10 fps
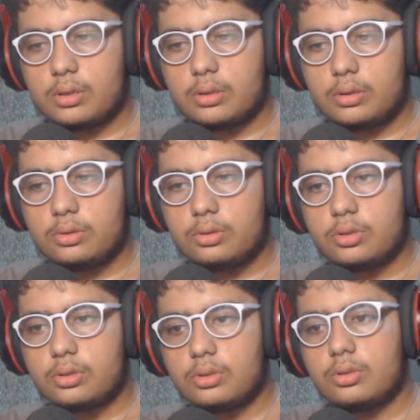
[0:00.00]
you
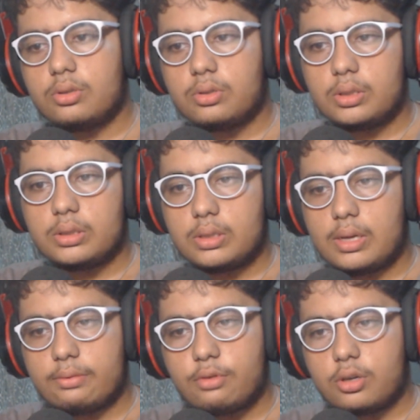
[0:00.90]
should know is,
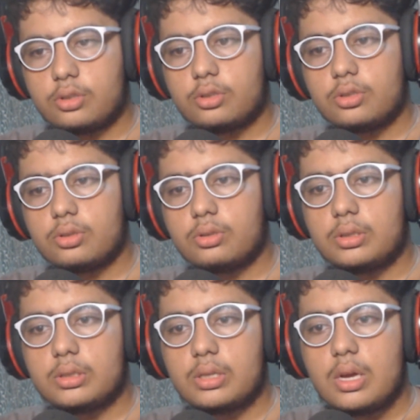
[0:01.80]
like what you should do
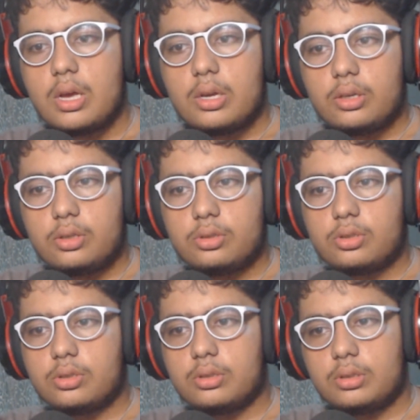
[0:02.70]
is, you
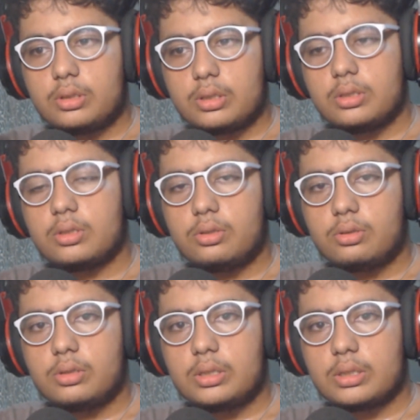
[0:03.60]
should just
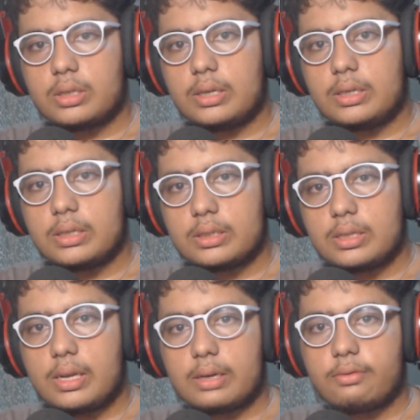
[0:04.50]
know the
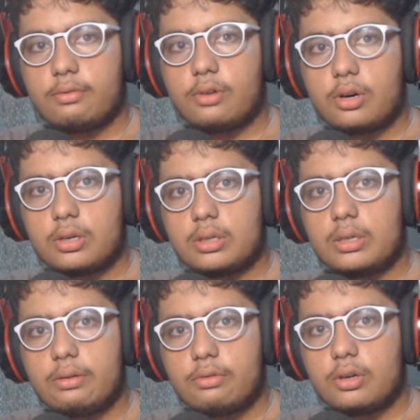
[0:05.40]
context, like what
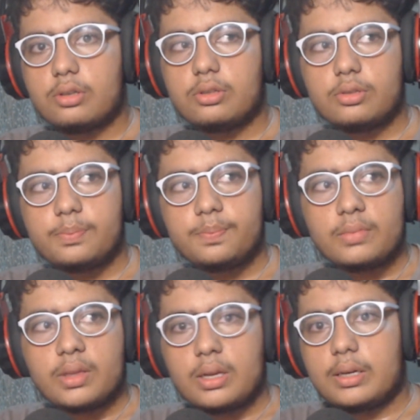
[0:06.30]
they want to
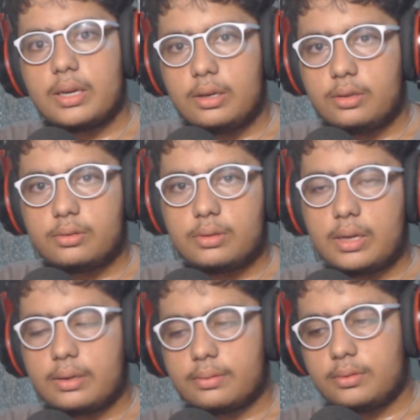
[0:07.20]
tell you.
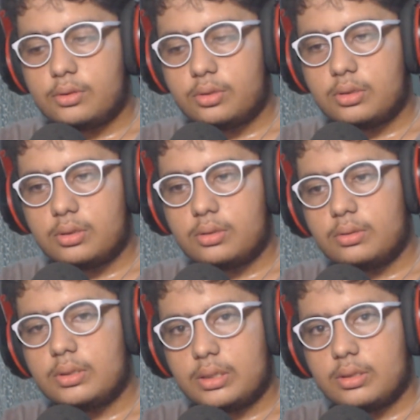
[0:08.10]
Like
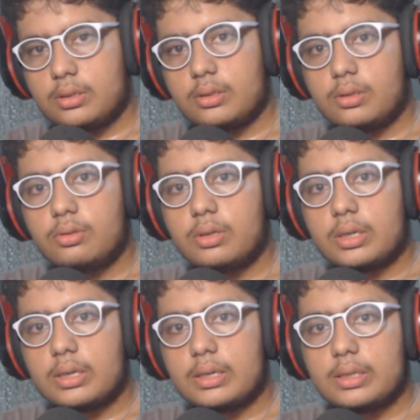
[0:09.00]
just know
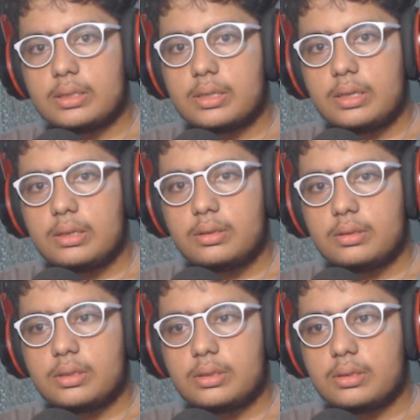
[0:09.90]
the context,
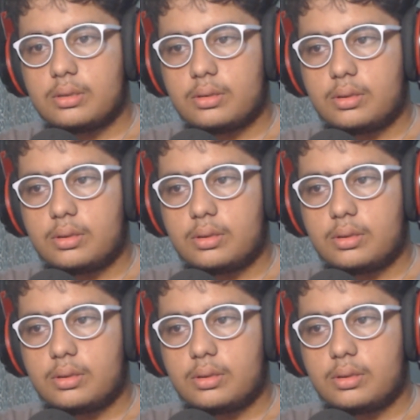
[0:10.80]
and just